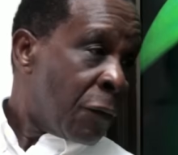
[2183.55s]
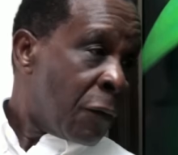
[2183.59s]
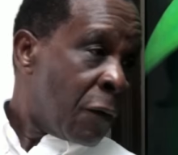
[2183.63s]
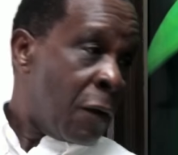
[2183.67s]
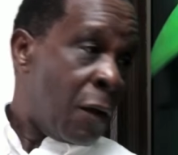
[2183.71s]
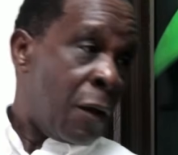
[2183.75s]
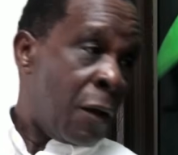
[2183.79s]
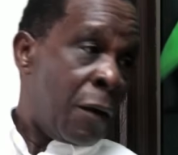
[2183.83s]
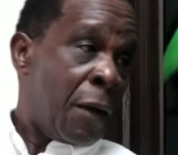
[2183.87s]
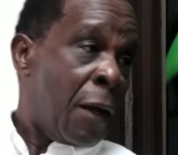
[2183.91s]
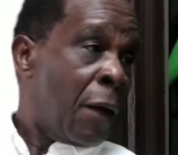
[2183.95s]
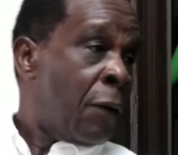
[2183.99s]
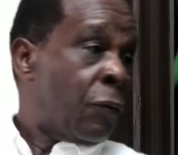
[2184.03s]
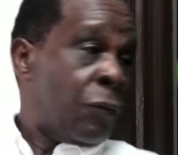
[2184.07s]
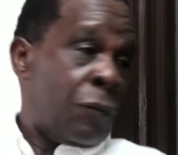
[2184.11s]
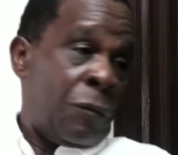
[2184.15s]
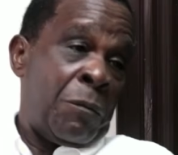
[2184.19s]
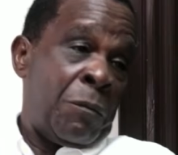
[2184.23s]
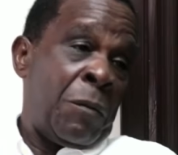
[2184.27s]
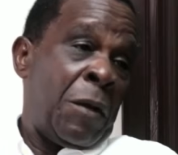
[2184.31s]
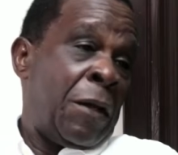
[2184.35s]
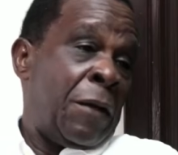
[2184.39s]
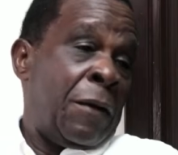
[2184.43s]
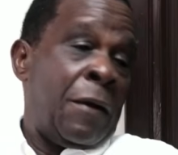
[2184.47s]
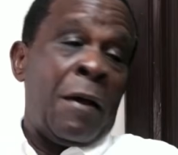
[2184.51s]
and I would
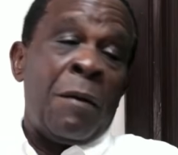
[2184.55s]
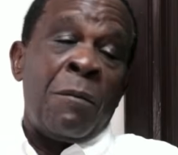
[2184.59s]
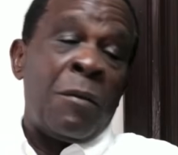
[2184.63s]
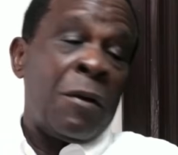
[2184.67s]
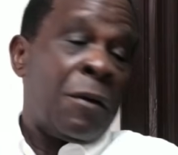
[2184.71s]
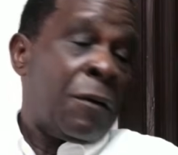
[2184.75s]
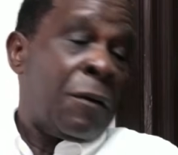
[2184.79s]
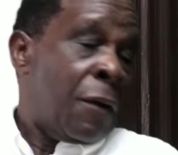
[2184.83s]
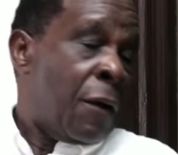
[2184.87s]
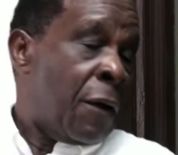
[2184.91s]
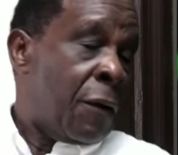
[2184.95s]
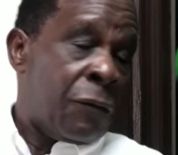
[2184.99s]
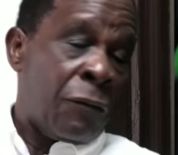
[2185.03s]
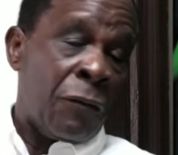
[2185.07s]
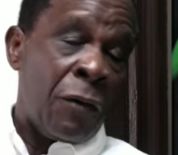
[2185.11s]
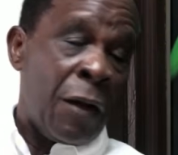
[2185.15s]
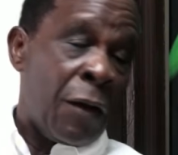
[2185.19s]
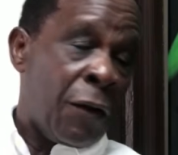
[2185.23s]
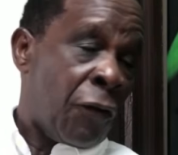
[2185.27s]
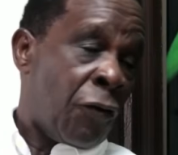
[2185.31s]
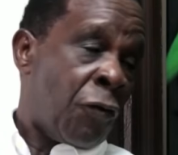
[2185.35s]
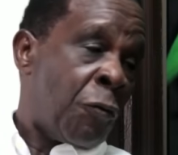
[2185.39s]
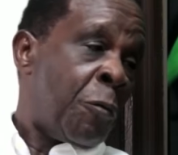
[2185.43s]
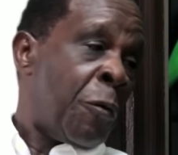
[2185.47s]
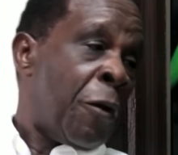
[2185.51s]
meet them and
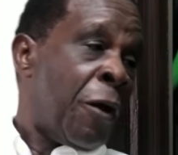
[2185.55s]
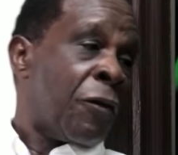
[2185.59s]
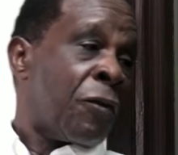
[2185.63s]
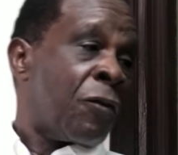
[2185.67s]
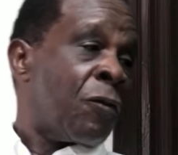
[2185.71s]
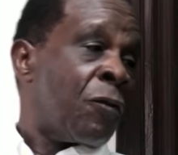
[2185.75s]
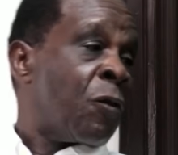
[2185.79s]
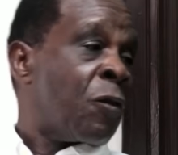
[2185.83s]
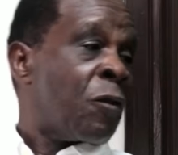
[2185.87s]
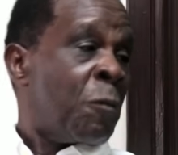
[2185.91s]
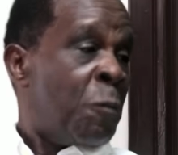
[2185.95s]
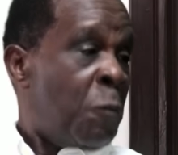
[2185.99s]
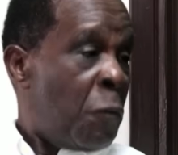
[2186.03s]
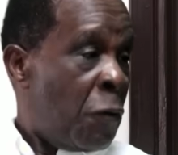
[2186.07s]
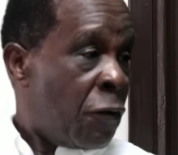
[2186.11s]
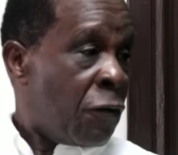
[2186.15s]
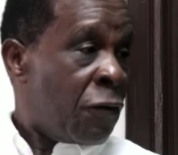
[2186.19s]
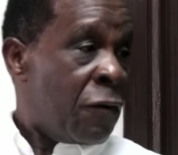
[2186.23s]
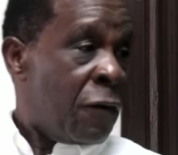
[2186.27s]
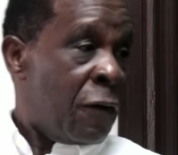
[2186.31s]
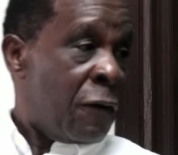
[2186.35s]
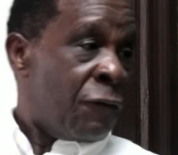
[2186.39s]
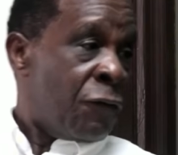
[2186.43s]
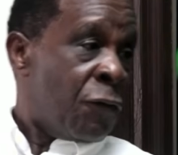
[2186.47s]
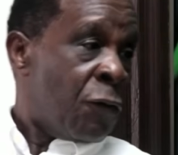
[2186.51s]
express those
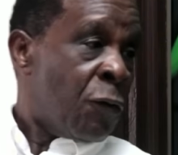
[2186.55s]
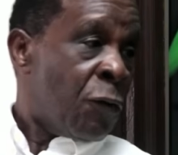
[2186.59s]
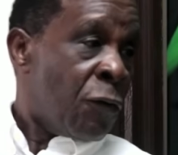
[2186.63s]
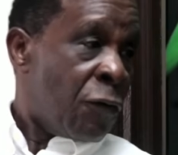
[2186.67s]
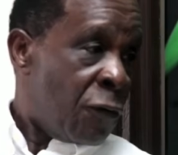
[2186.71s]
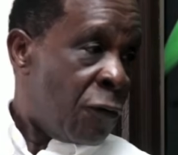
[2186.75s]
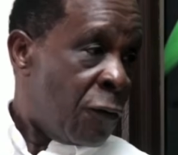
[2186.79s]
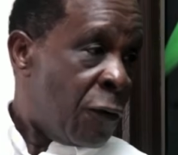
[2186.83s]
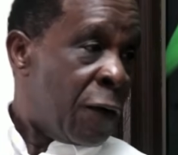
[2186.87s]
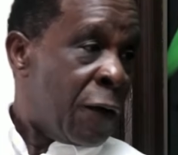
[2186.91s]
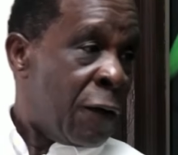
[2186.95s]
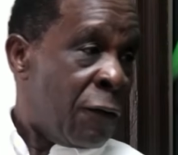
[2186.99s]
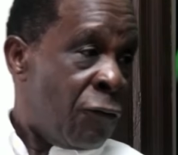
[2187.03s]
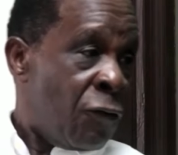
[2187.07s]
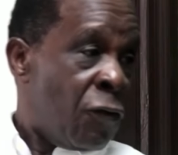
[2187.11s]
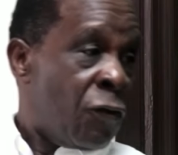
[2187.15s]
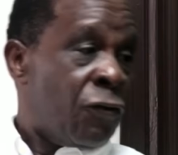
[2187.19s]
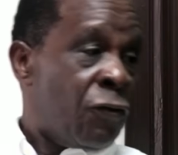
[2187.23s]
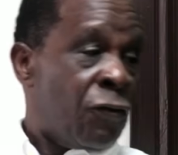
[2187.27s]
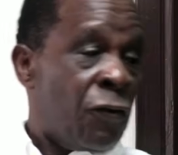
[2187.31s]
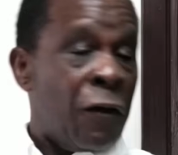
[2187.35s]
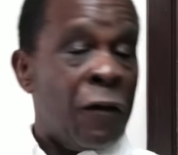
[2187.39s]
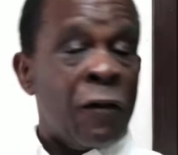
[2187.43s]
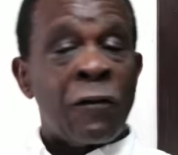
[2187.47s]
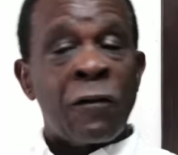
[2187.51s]
personal views to
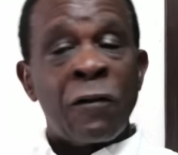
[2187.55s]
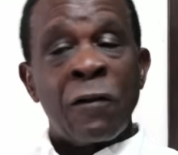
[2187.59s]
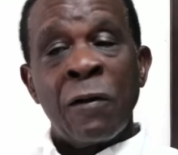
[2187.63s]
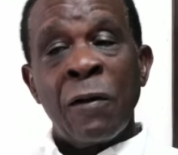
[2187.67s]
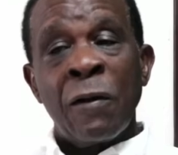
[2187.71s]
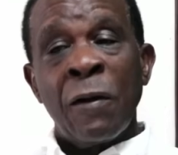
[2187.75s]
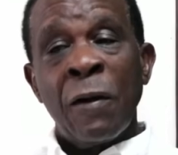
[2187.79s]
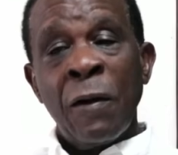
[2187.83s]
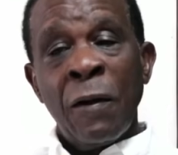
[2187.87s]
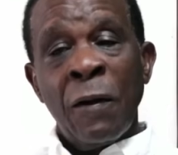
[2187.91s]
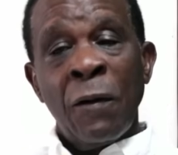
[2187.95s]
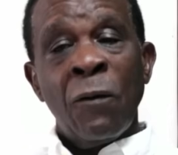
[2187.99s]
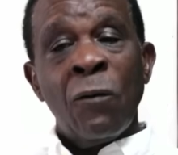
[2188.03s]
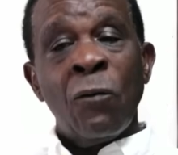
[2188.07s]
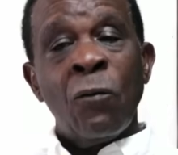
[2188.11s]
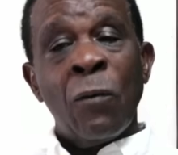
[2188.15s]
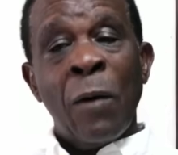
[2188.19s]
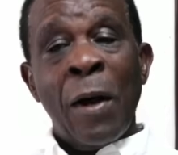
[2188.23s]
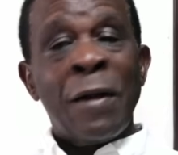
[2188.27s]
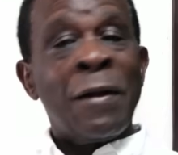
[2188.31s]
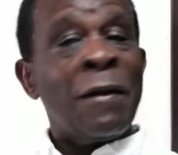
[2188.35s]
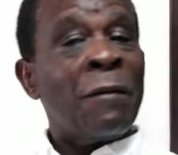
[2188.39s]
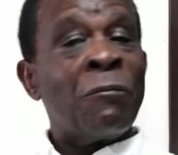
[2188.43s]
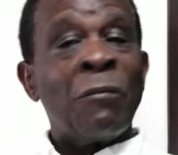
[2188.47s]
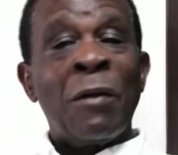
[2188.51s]
individuals who I
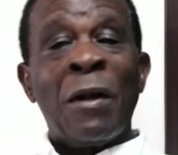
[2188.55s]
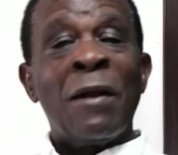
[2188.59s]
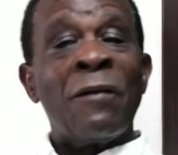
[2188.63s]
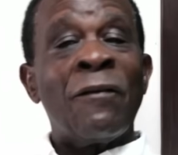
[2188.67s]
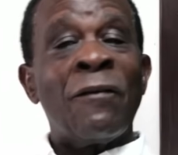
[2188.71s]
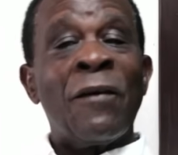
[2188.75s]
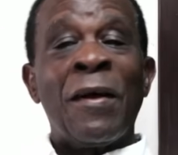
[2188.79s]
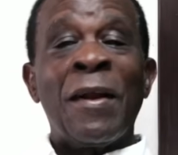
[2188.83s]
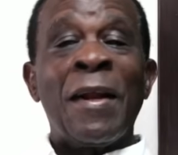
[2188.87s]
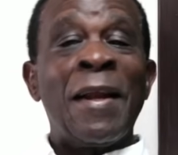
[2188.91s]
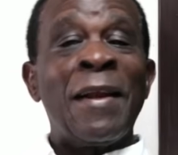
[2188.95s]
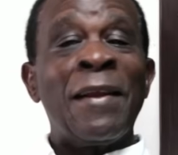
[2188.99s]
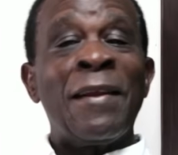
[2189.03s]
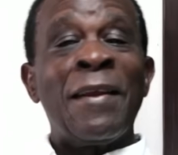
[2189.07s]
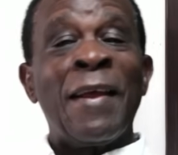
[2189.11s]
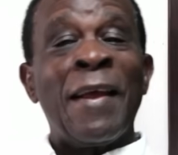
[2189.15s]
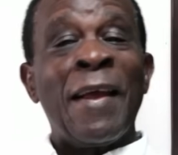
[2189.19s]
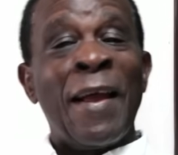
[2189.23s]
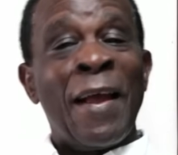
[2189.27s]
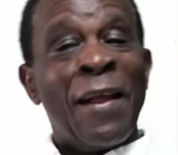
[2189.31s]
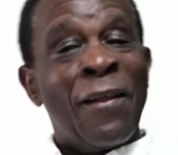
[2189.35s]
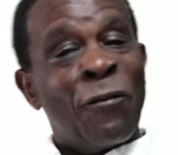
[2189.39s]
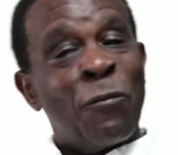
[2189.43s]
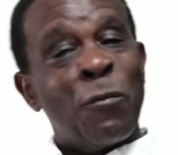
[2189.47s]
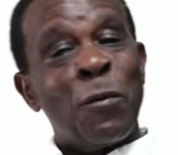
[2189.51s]
didn't believe had anything
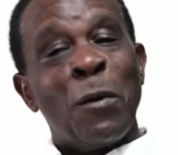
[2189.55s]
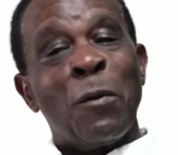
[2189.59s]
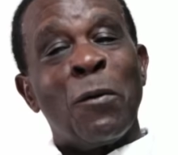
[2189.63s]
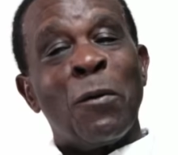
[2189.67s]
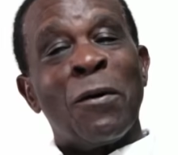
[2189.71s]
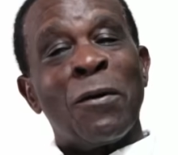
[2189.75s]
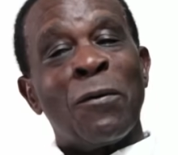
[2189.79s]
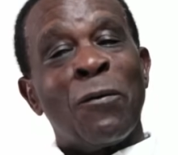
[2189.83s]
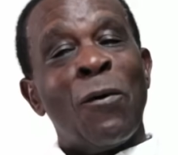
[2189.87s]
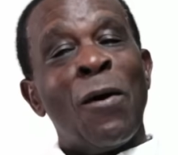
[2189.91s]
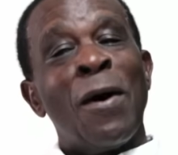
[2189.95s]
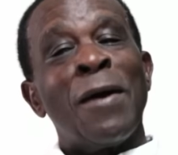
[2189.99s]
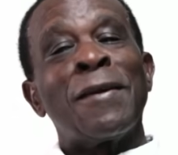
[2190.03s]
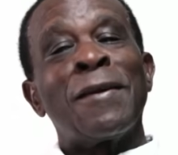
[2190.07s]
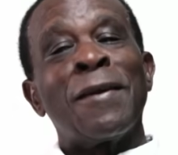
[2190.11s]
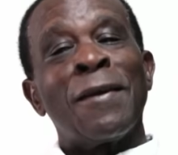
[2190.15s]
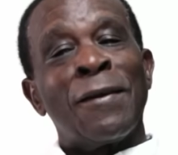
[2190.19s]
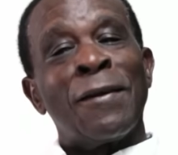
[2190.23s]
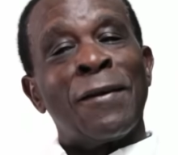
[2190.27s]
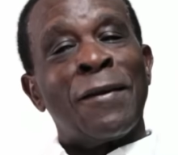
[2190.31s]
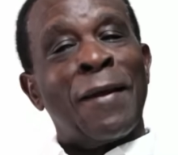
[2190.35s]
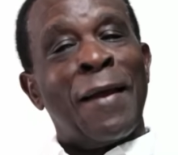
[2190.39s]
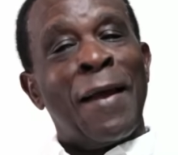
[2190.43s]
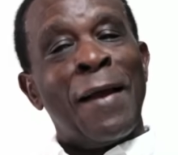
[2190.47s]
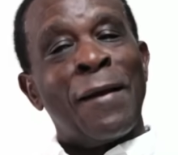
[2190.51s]
against me or wanted
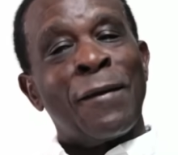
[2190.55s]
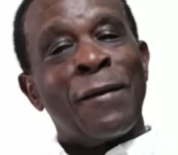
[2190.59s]
to get